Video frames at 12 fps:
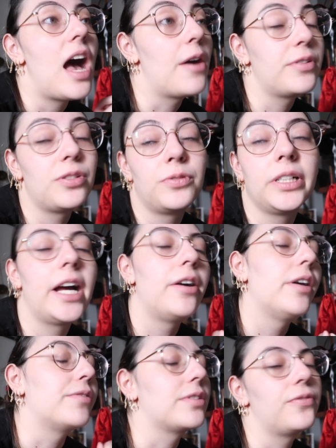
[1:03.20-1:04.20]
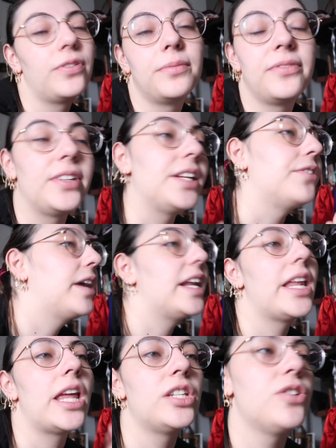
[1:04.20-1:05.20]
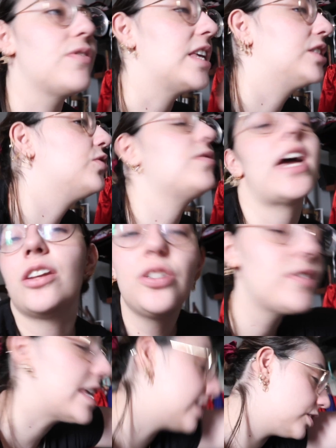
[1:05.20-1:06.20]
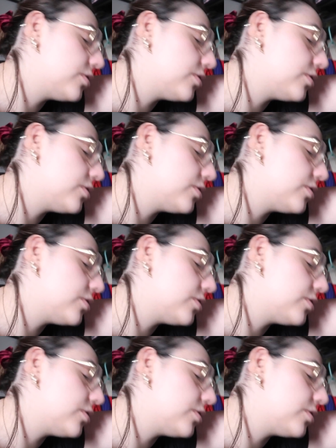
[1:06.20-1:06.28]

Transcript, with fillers: I went to work out, I went to film a video, edit, do this, do that, do this,